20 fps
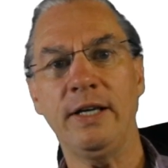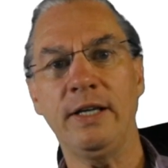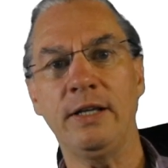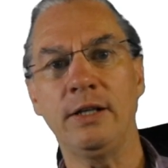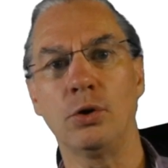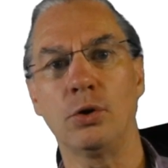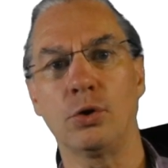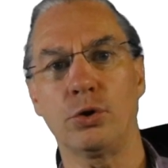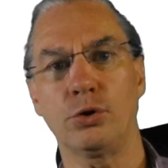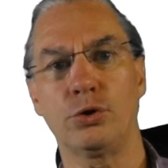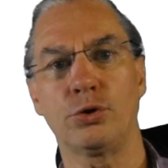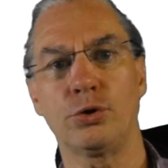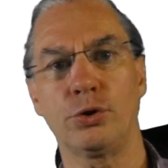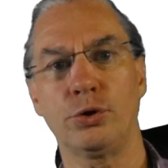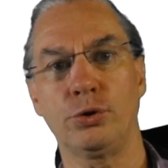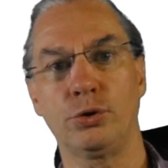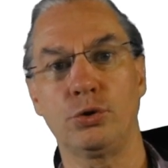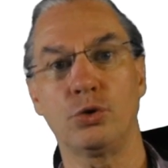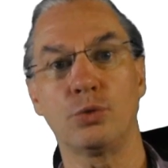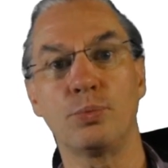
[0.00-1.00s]
in
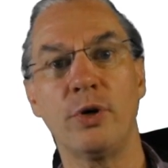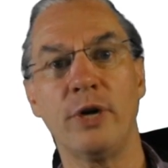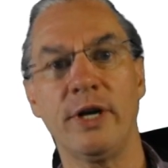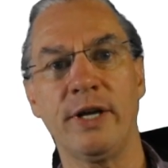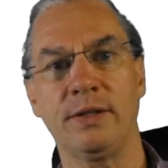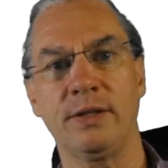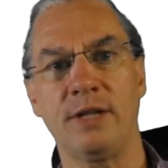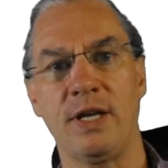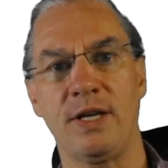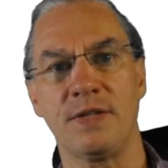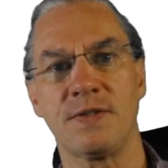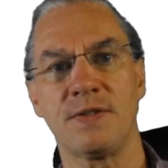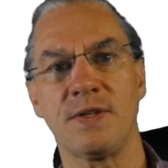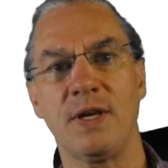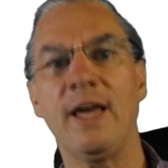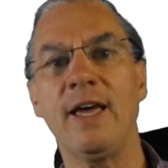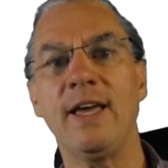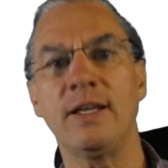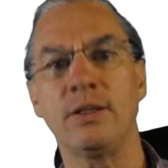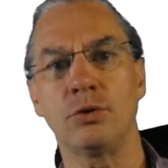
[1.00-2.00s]
order to bring this
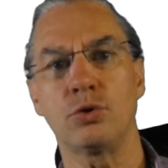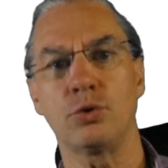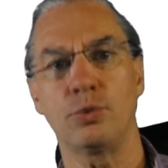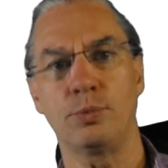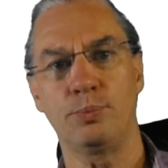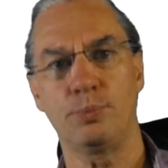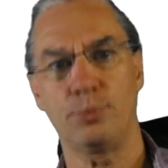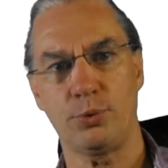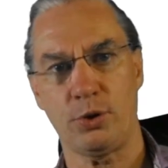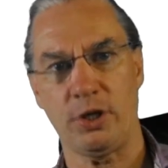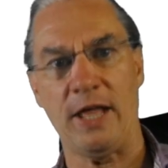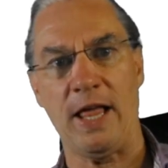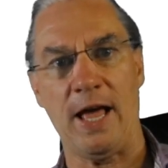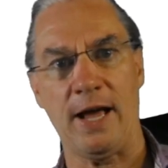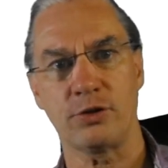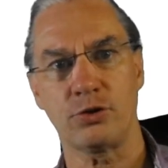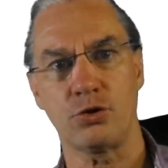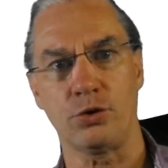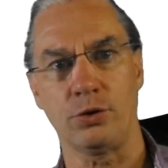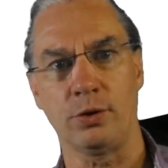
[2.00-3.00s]
into
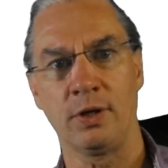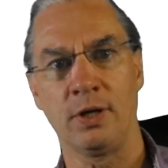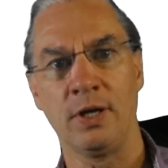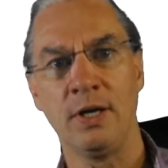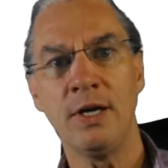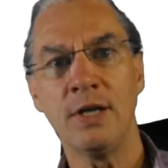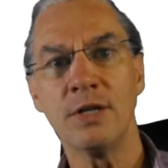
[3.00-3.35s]
production.